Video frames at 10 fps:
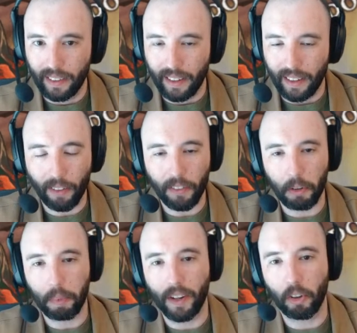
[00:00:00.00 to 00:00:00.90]
I want
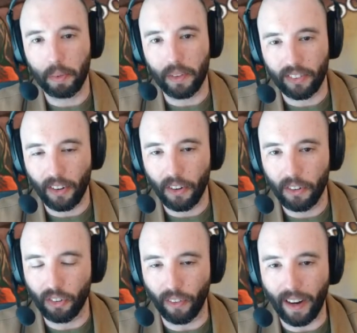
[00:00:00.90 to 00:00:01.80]
this place to be
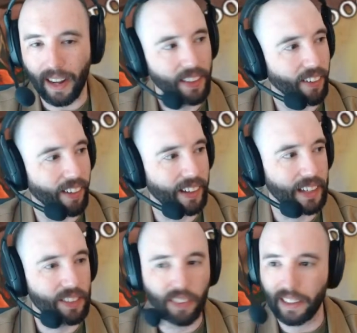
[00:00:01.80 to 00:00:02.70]
so dry that, like,
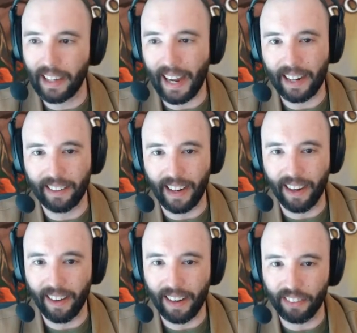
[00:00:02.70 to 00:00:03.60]
even the cacti
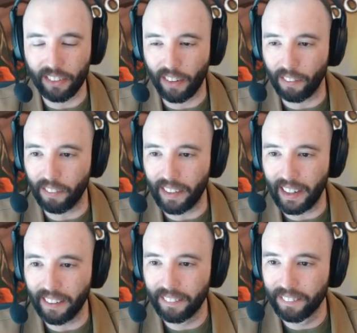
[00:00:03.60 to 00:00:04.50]
are having trouble, man.